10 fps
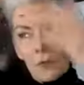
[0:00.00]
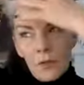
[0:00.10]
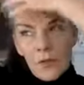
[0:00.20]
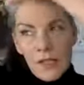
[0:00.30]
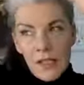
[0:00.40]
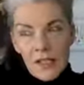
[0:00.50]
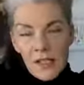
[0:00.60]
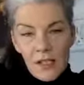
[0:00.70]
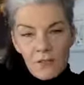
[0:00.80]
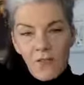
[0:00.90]
See, this
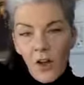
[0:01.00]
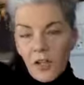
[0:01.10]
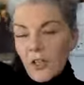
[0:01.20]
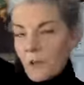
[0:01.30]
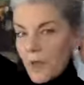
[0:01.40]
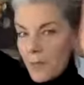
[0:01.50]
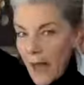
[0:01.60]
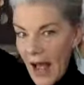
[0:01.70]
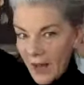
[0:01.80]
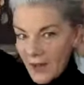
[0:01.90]
is the volume that the
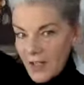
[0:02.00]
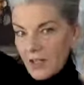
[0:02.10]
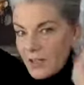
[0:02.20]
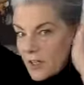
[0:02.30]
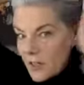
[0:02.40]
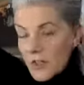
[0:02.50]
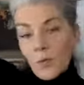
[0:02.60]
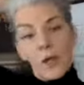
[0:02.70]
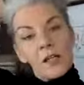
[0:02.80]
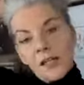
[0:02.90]
powder's given it, as
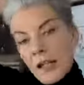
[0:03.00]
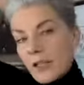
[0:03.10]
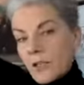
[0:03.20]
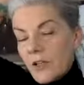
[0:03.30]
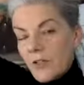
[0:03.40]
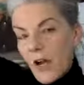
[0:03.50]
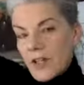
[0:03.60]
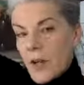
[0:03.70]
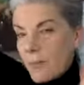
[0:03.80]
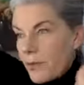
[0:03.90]
well as that little bit of dry
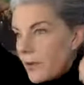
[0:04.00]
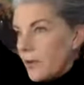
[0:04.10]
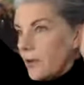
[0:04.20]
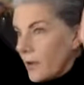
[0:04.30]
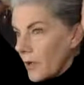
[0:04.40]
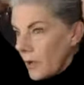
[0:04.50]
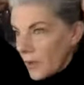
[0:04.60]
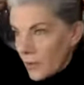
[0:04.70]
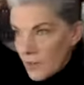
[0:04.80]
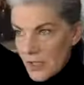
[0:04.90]
shampoo.
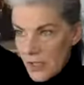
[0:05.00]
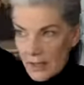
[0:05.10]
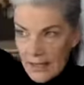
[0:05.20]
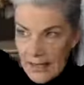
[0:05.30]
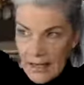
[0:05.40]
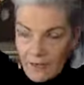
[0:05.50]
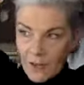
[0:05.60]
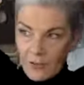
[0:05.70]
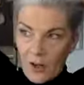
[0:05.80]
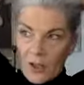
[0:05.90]
I'm just going to leave
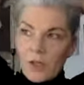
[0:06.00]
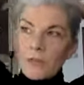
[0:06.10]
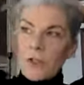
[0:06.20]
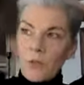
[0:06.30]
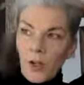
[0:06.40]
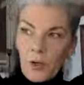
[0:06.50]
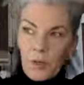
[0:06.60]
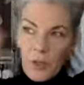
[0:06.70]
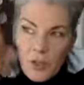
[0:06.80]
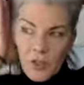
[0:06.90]
the volume, so I'm not going to
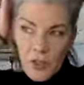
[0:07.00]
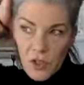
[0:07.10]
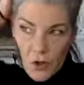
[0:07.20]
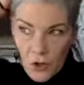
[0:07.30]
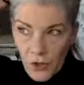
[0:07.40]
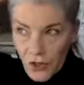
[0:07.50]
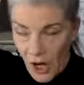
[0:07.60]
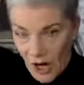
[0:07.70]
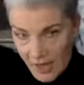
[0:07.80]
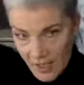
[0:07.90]
pull it so
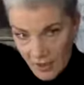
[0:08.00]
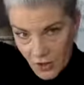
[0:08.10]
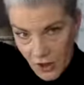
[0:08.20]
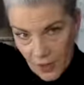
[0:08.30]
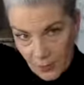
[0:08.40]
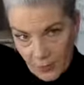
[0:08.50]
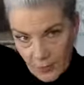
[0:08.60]
tight at the top.